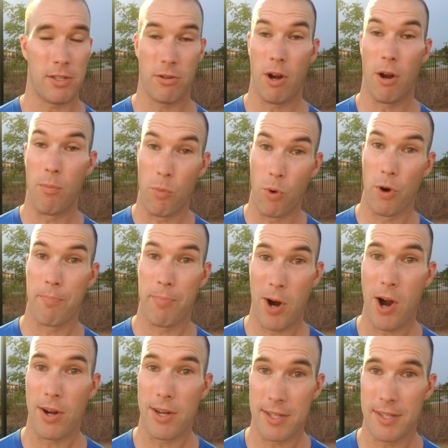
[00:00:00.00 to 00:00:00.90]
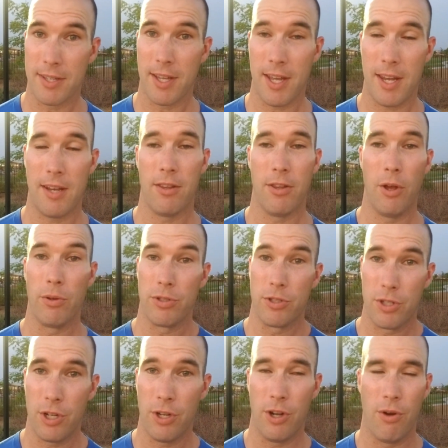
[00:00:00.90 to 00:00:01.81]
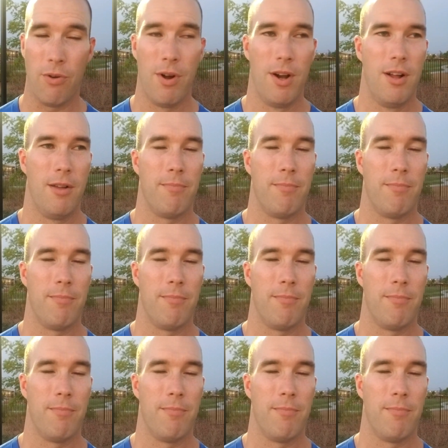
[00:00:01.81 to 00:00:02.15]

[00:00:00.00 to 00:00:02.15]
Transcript: There are more parties than those two,